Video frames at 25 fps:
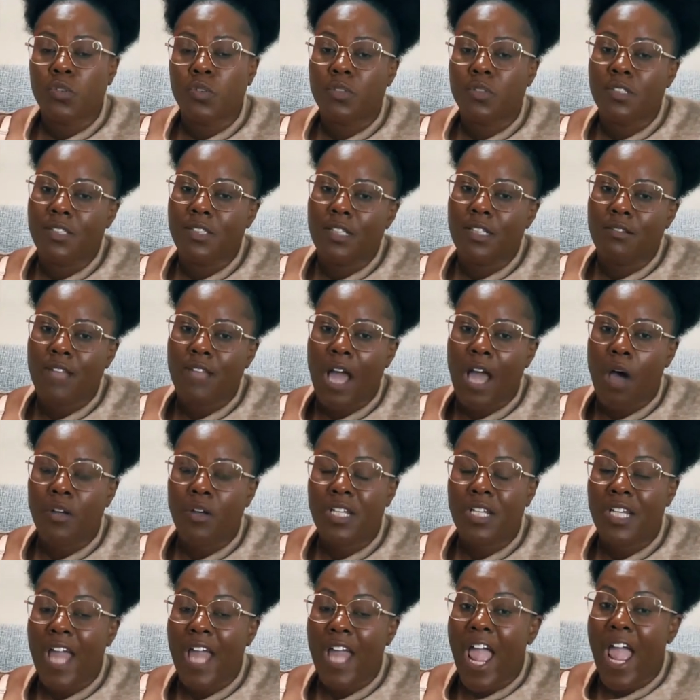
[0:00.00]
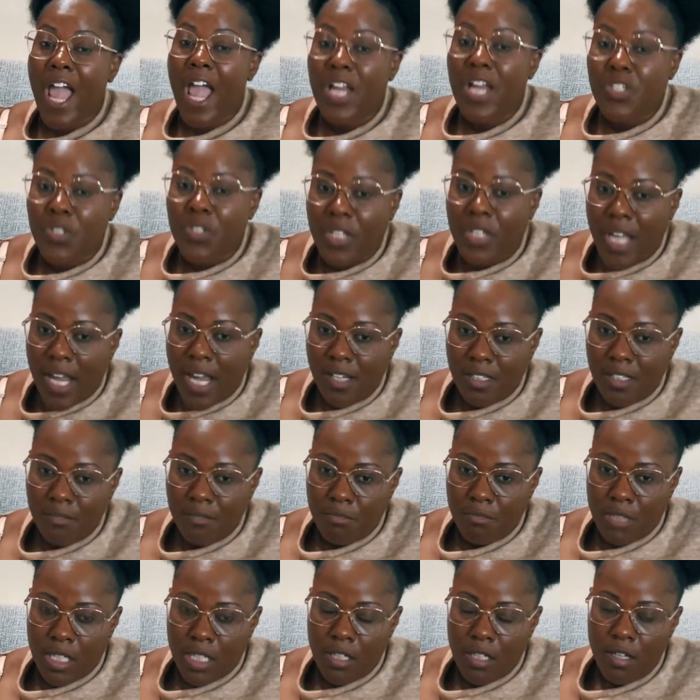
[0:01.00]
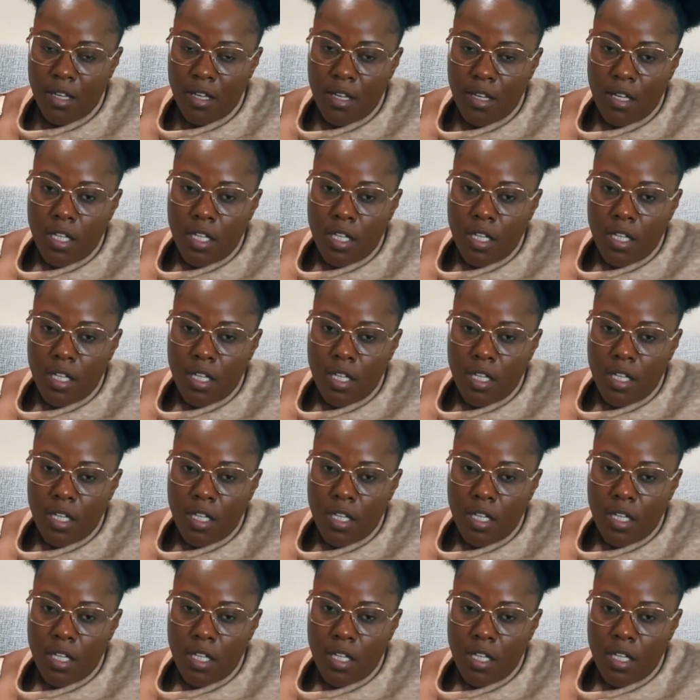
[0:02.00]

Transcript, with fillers: to sit down and educated me.